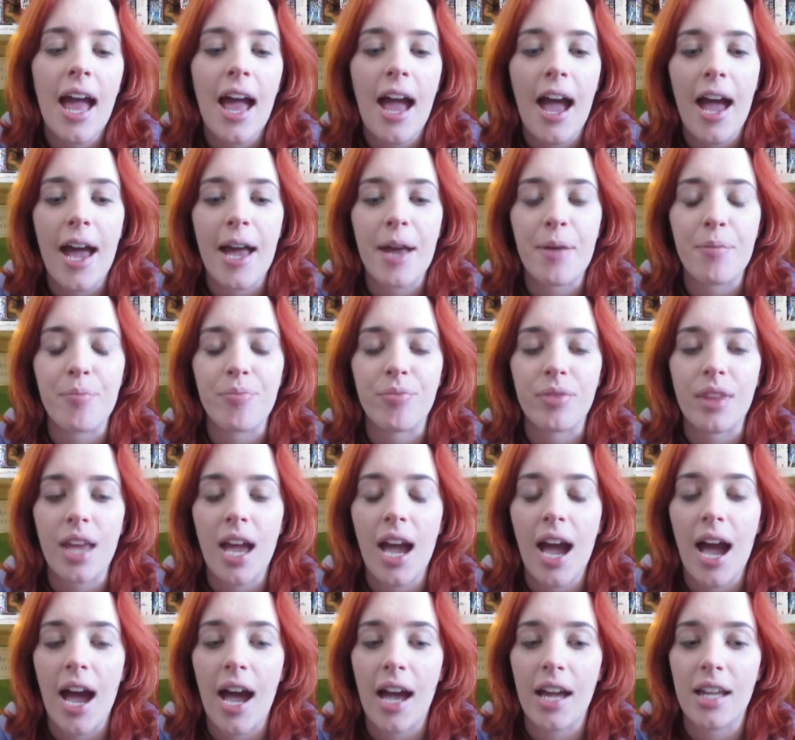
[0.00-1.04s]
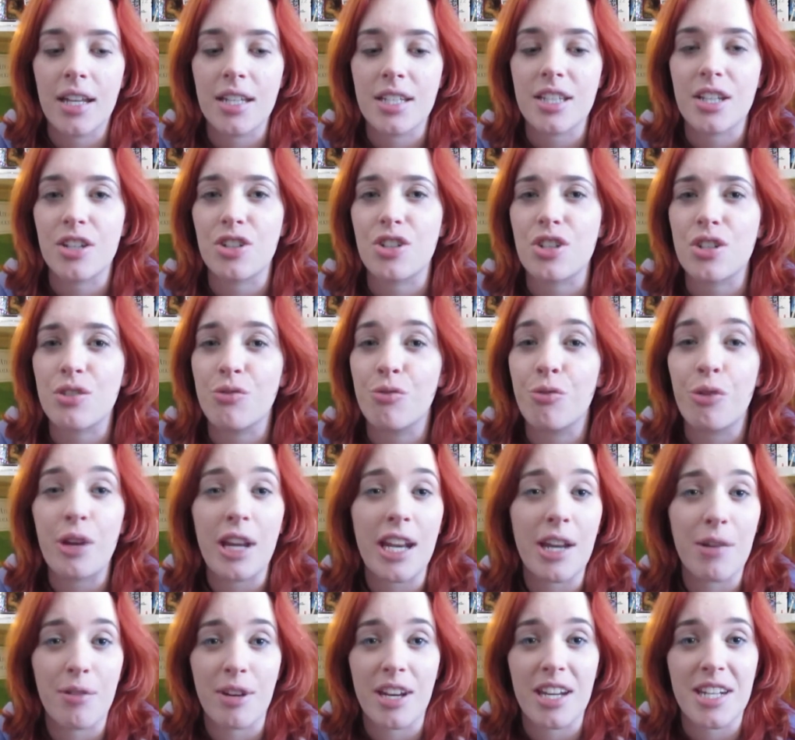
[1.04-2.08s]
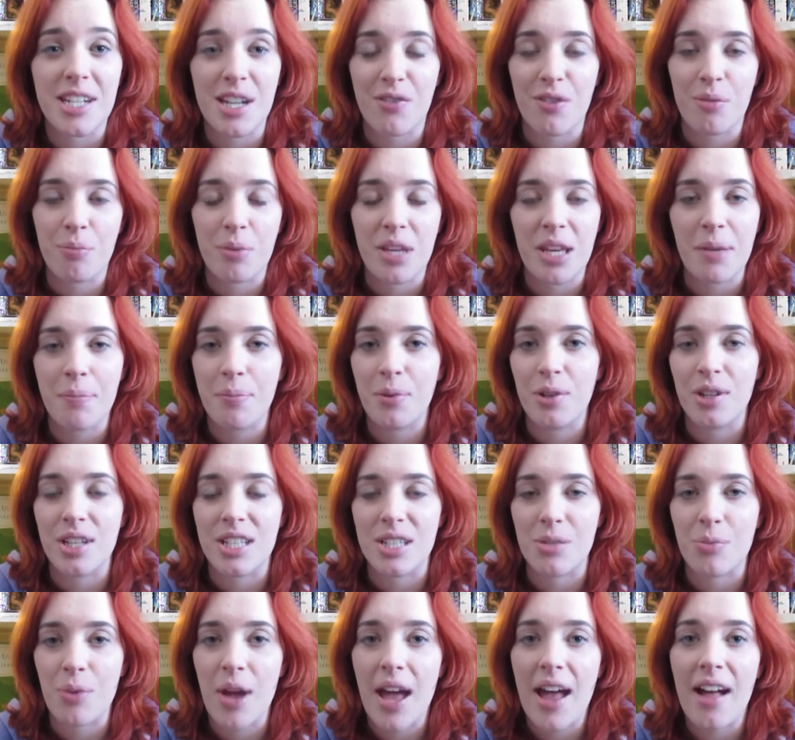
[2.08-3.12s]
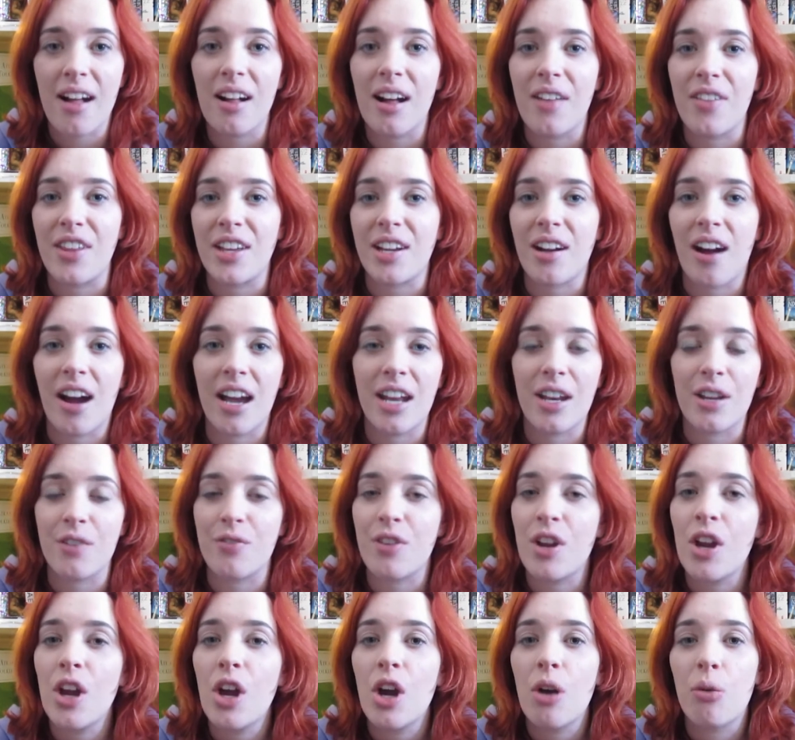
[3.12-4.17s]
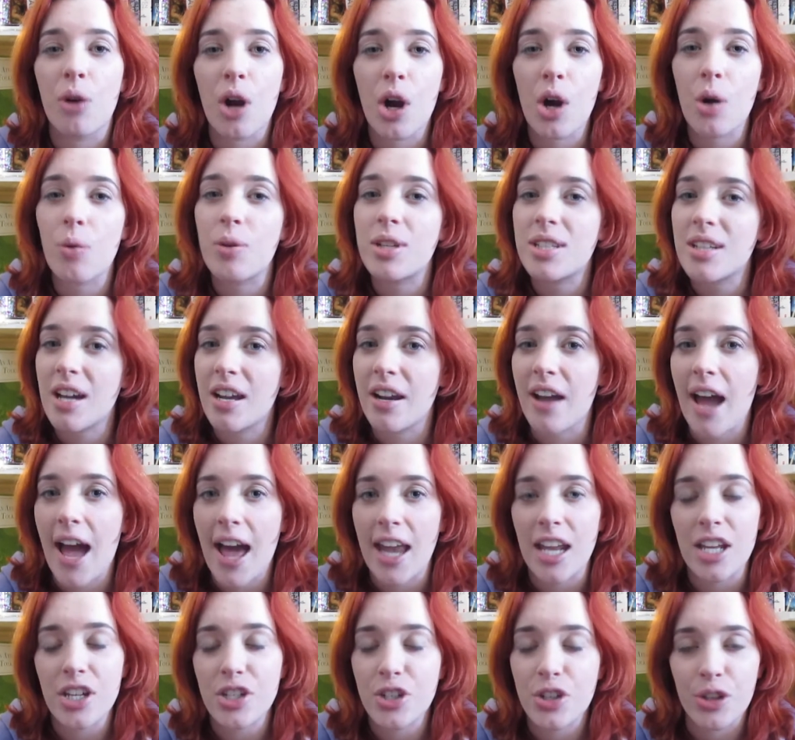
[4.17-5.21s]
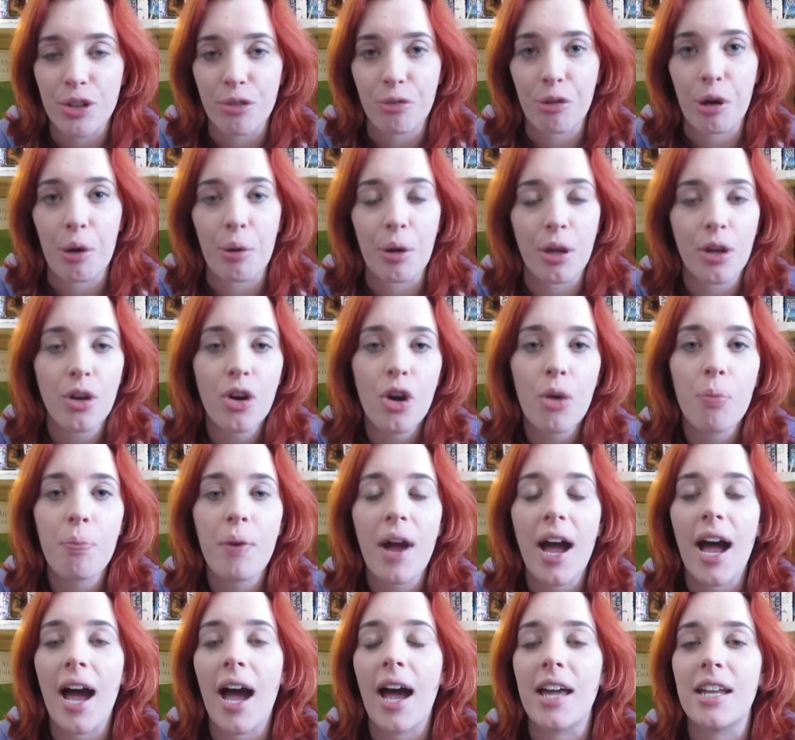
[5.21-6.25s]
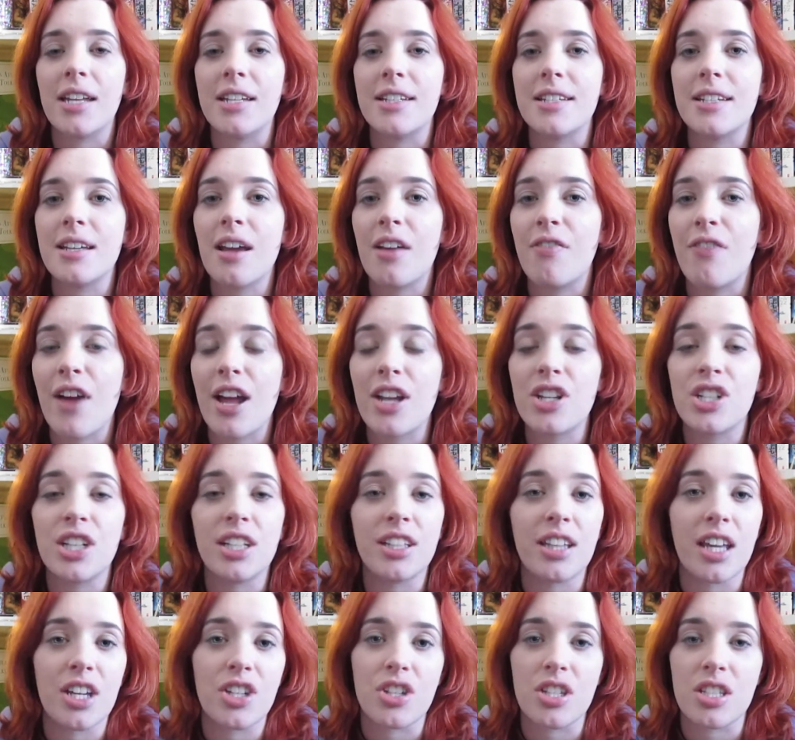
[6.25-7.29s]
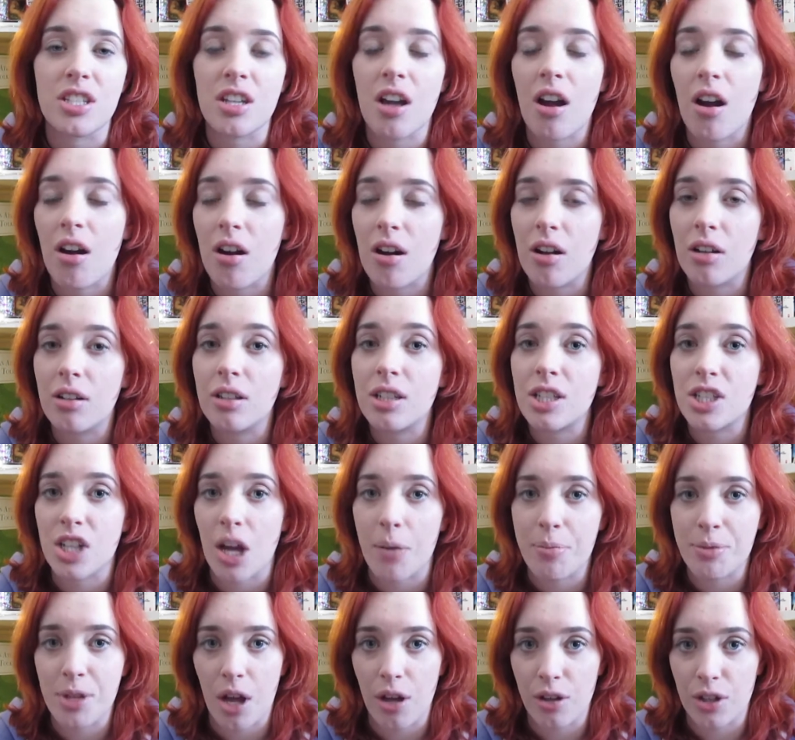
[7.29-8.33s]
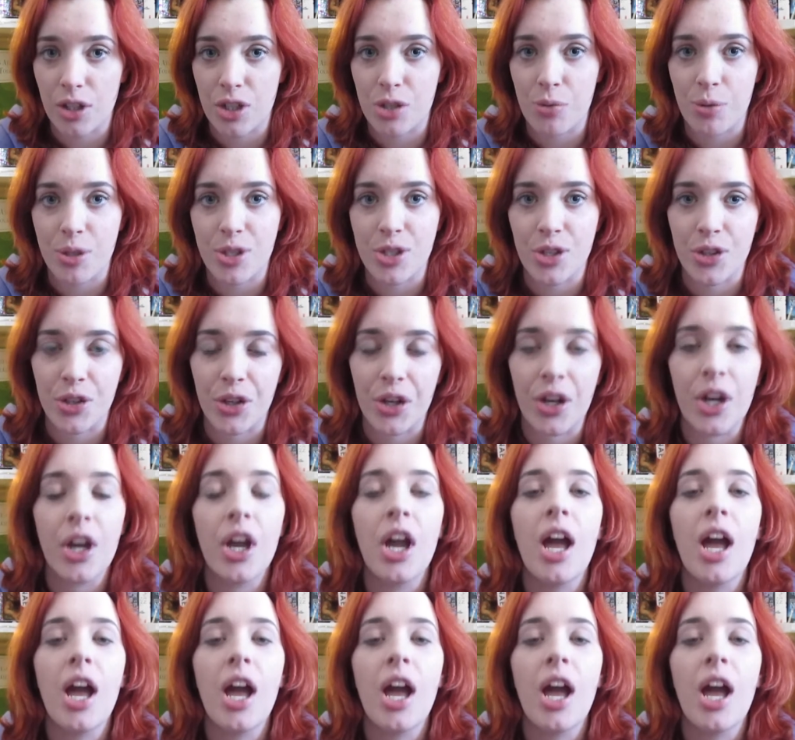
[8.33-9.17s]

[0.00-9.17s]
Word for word: um, and they're just really really different people as well and they kind of were always kind of at each other growing up and eventually they just all stopped talking to each other